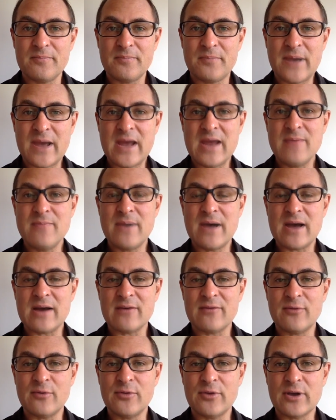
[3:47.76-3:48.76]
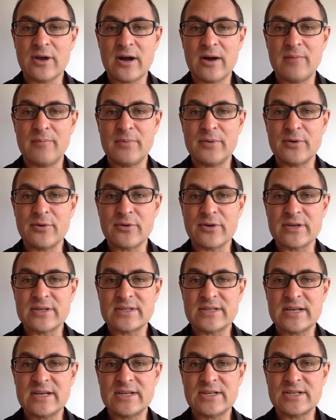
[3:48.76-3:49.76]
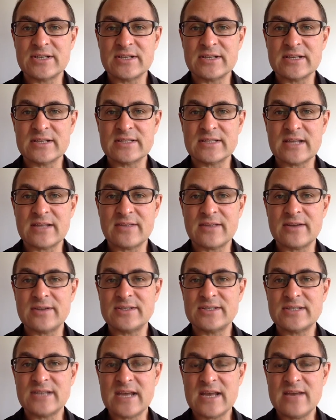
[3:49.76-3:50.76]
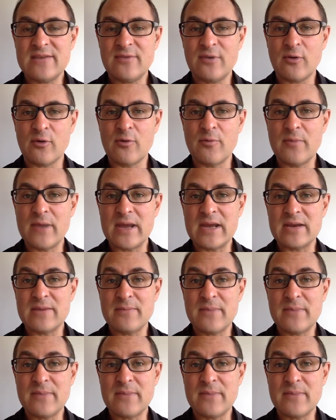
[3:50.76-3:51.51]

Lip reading: payback for the company organization is that they save or make